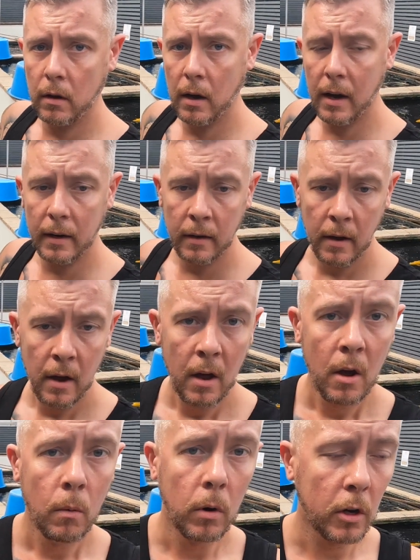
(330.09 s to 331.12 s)
line.
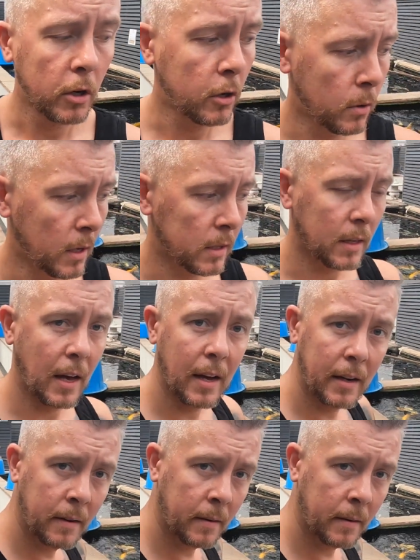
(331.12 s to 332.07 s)
We're going to do this line